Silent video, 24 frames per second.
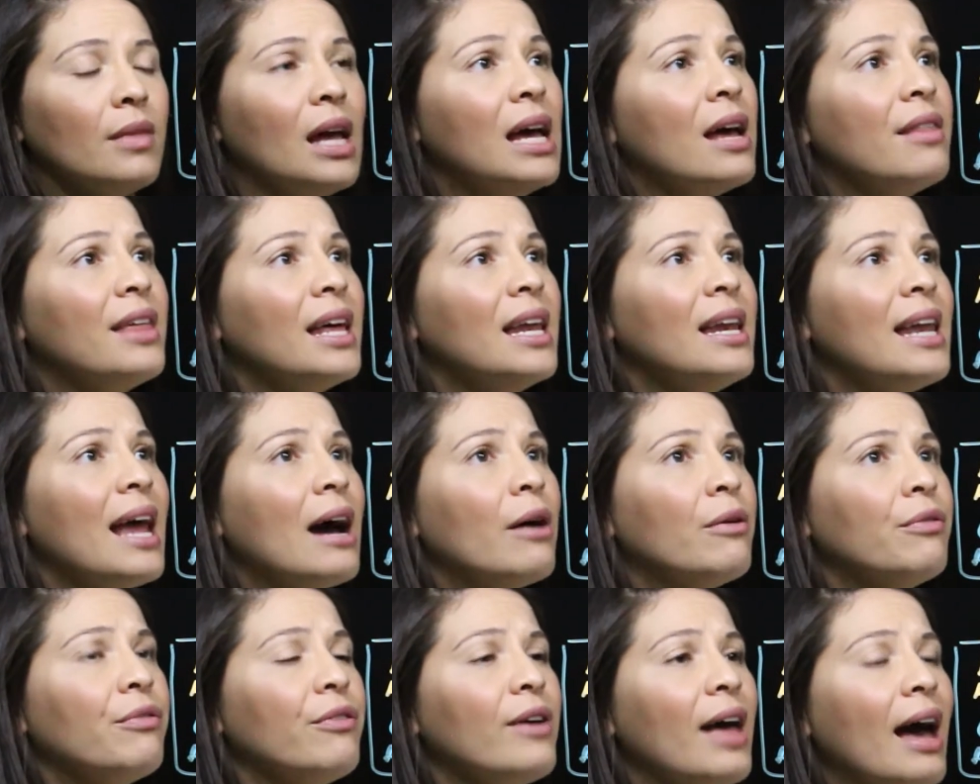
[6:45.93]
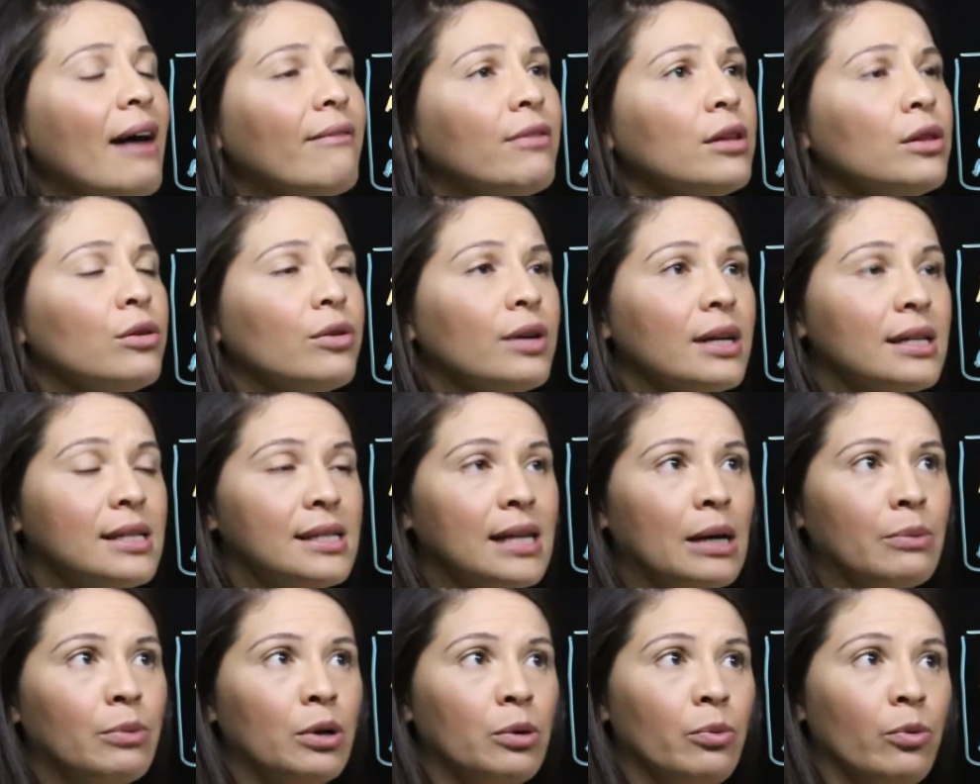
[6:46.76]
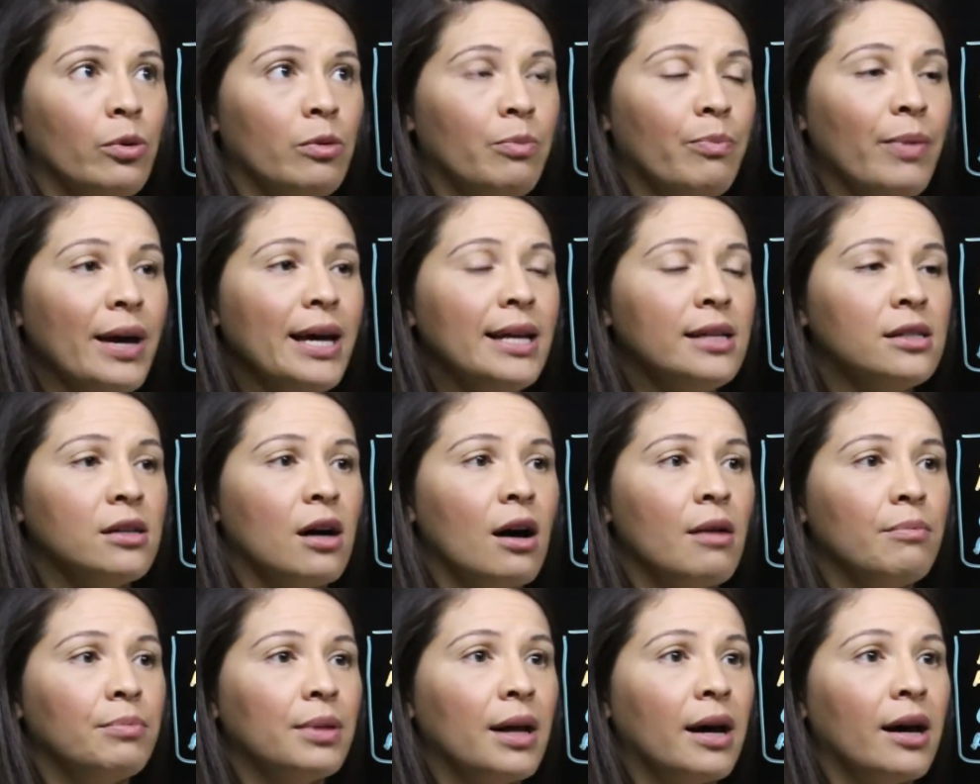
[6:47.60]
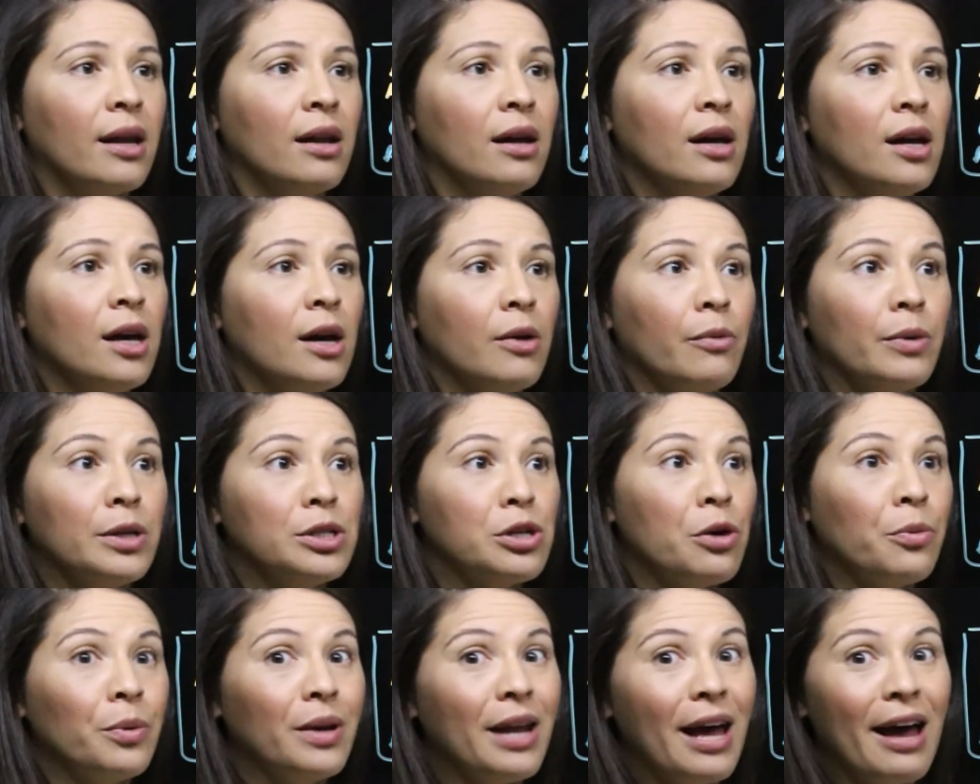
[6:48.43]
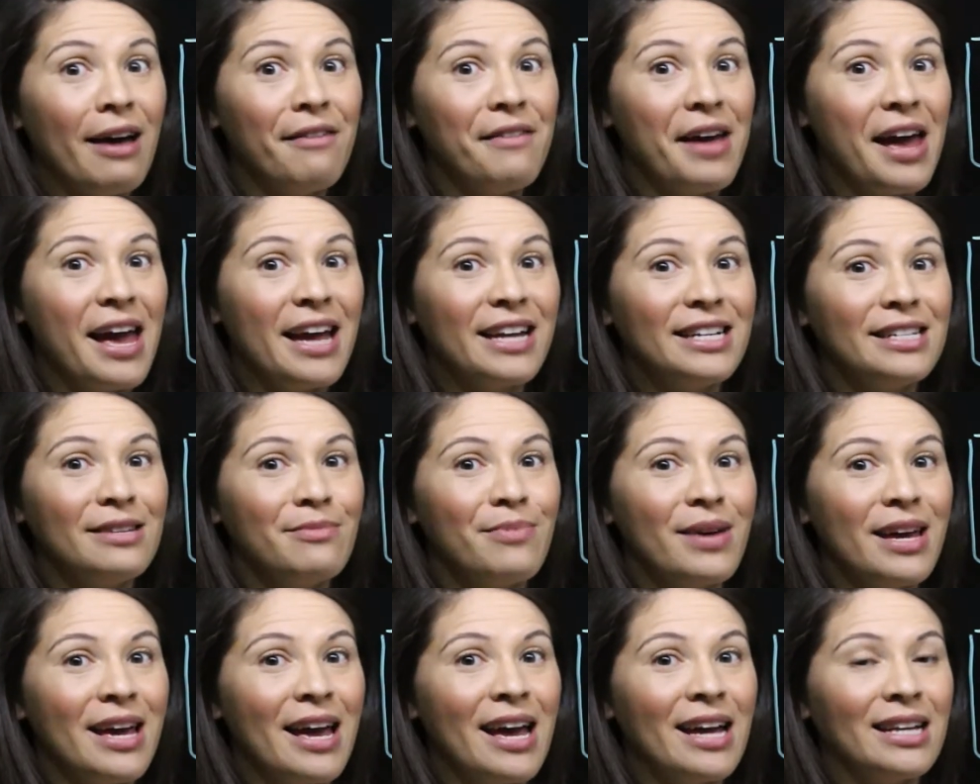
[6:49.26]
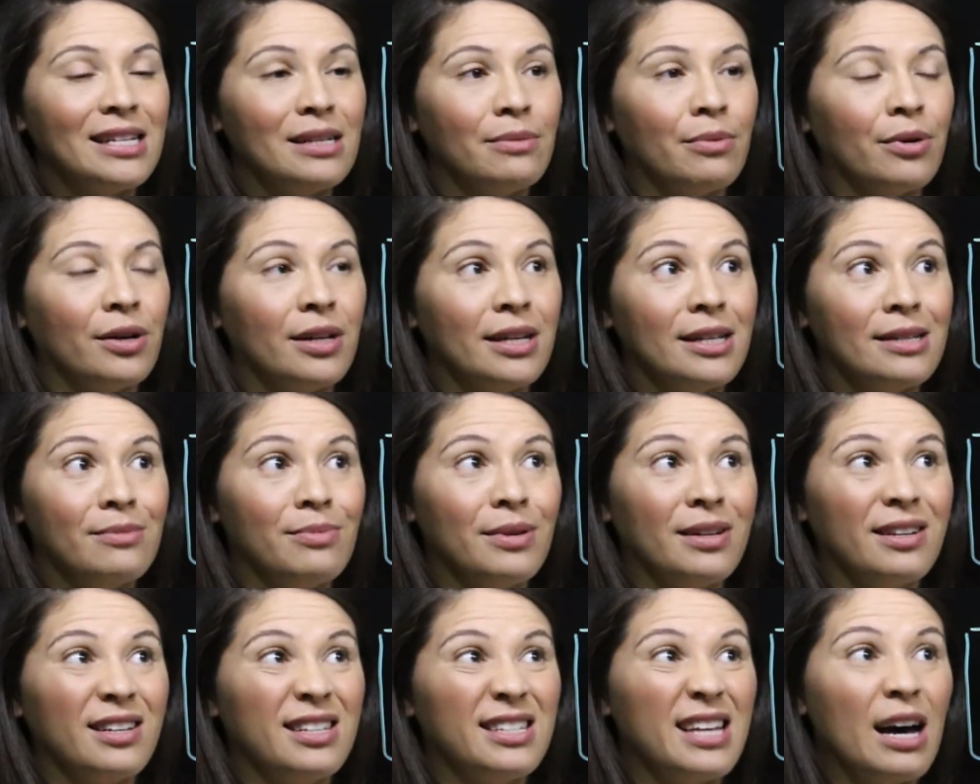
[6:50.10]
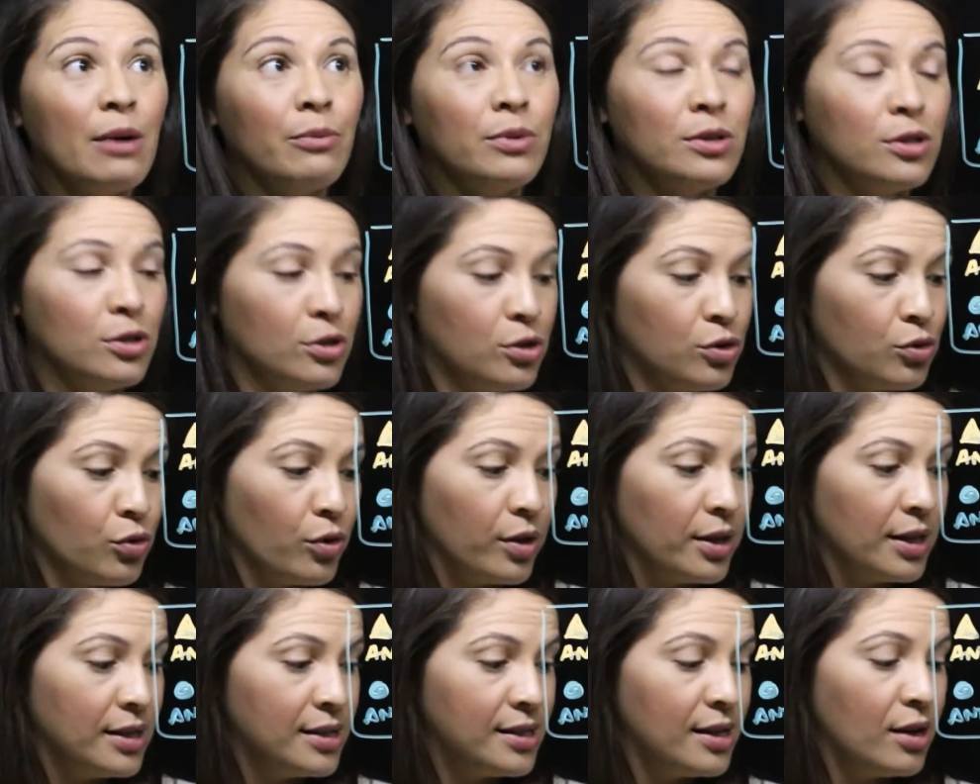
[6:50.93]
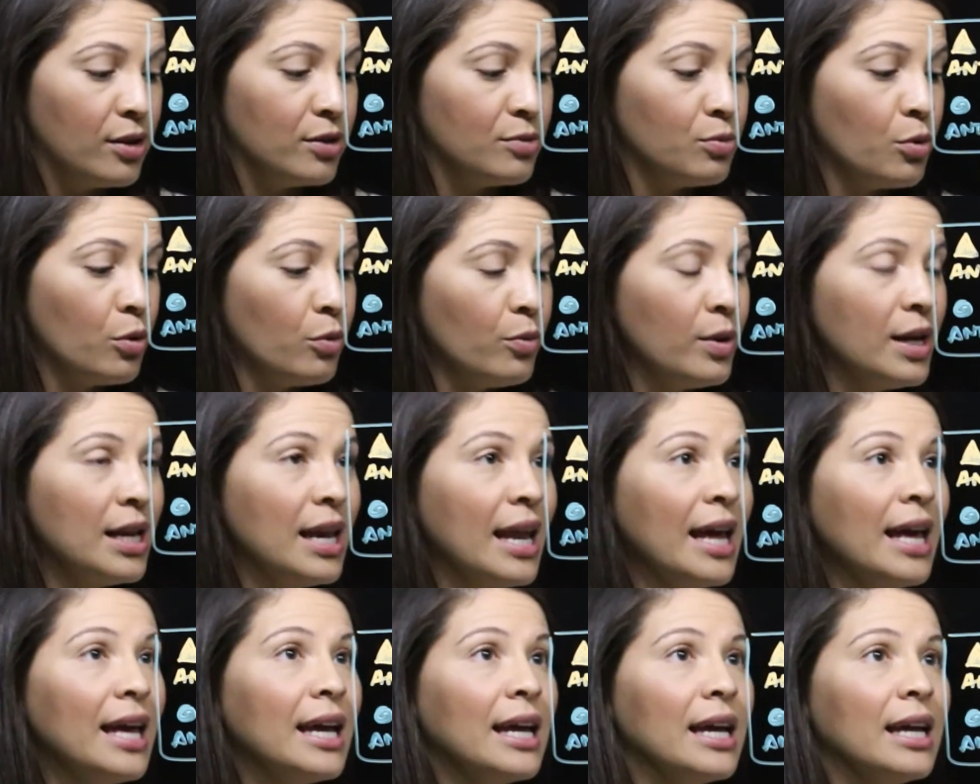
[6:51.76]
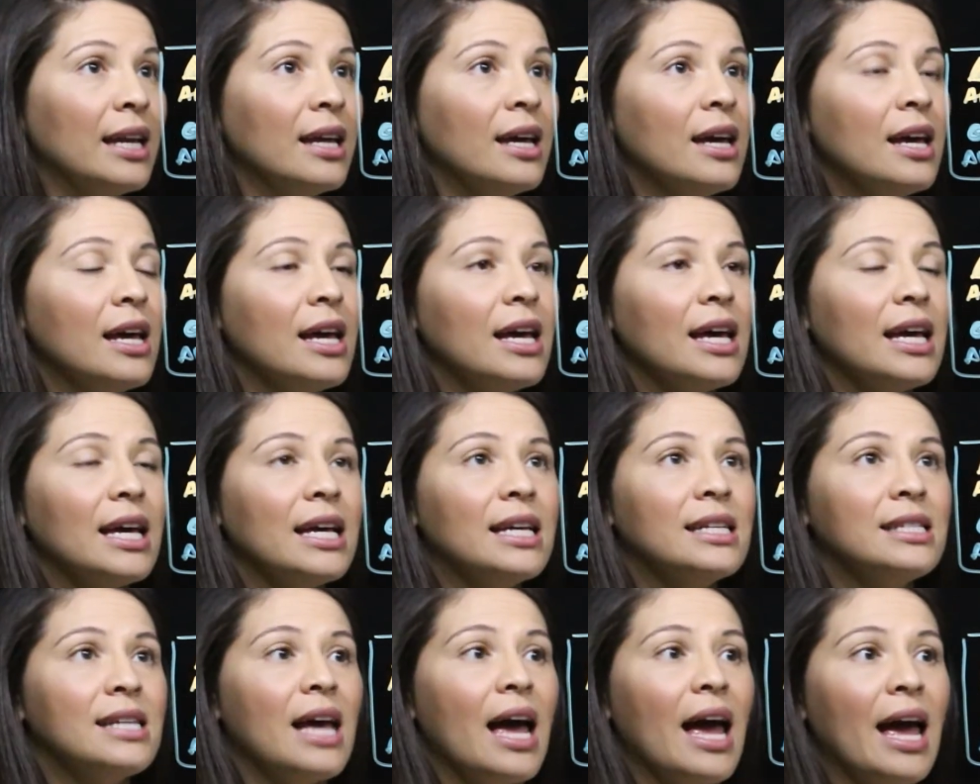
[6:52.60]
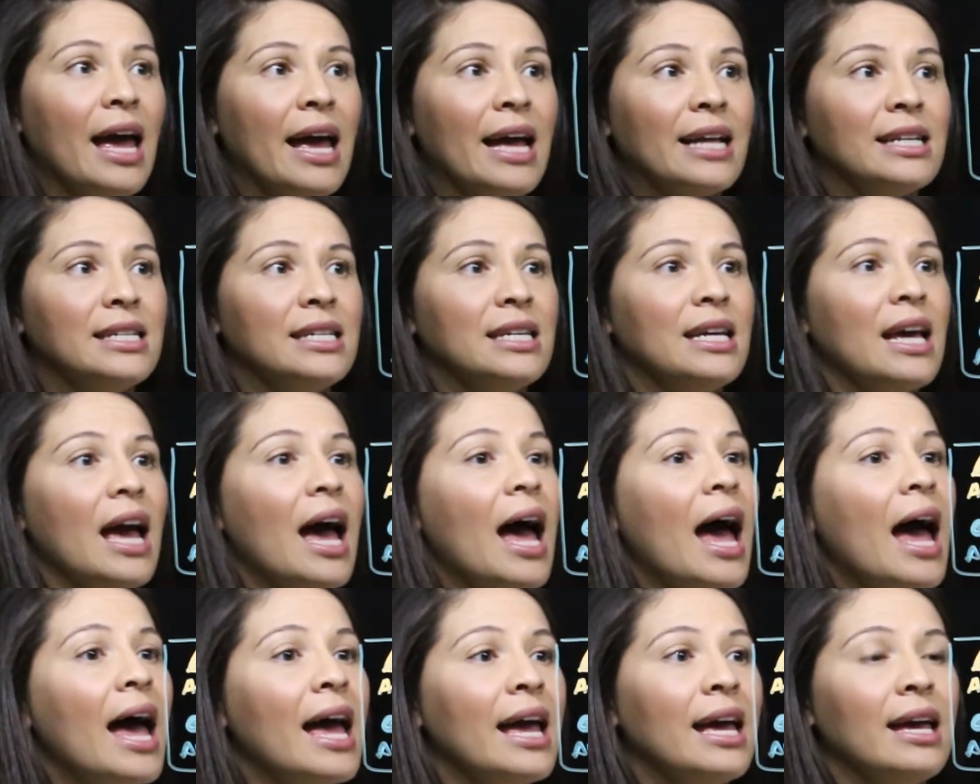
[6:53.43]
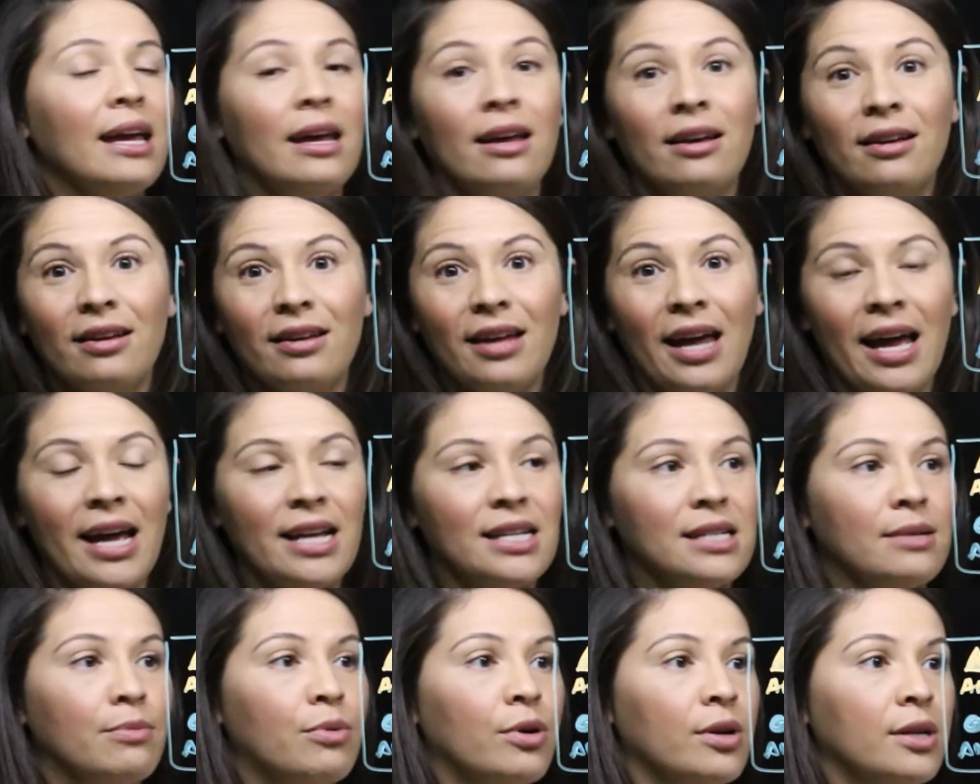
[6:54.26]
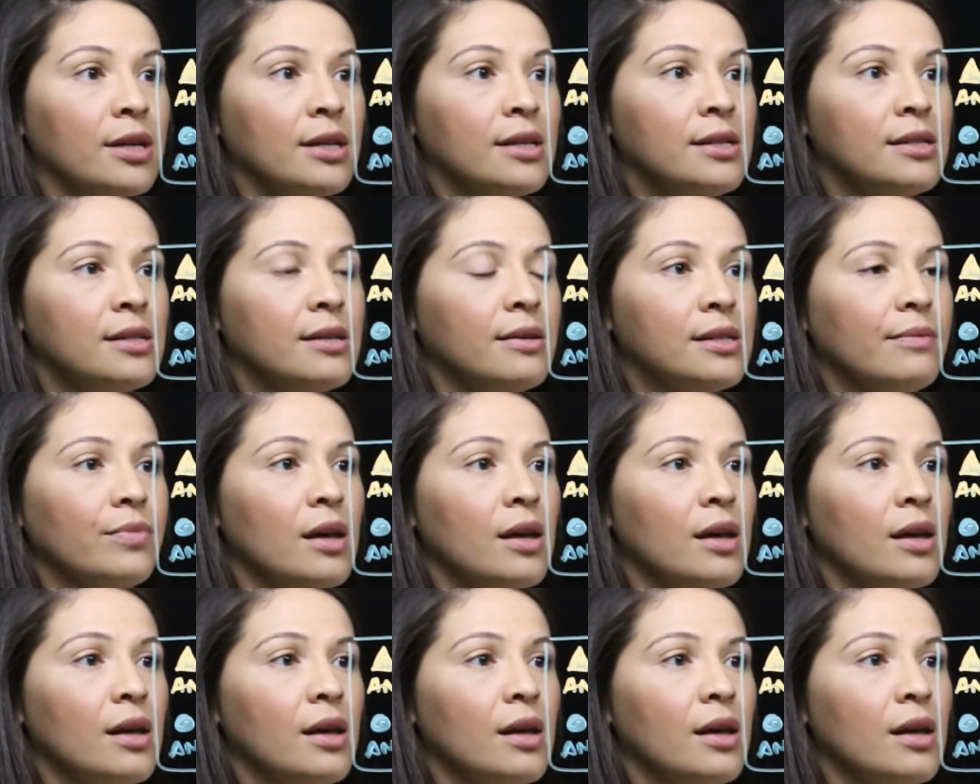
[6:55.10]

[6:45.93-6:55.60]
Then now if we have a look at someone with B-type blood, we don't want to have anti-B antibodies because that would destroy the cells. What we need is anti-A antibodies.